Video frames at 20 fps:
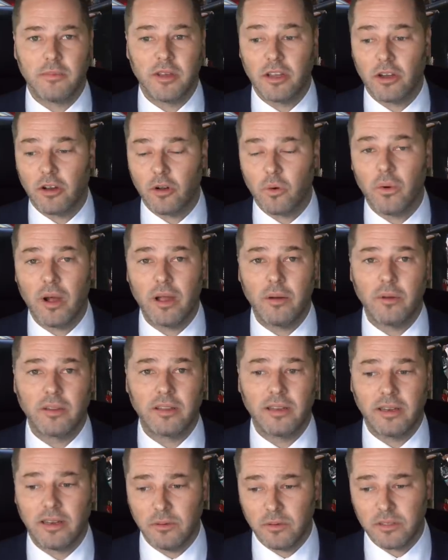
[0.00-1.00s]
He got away with
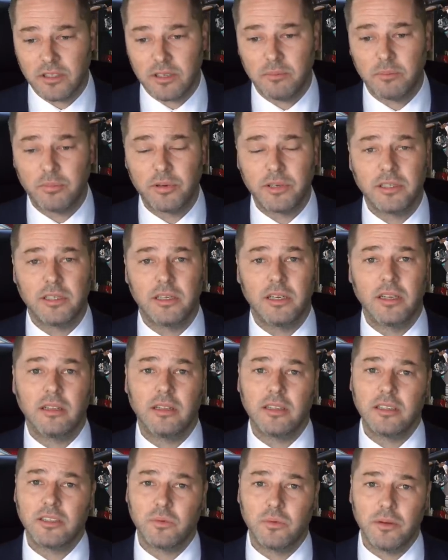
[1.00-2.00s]
it. He was imprisoning
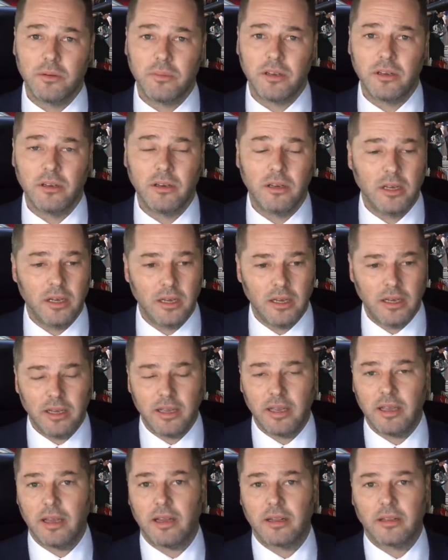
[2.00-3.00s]
these women.
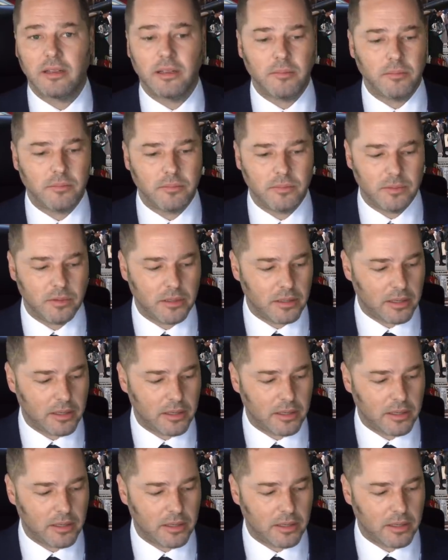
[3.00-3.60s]
He had them,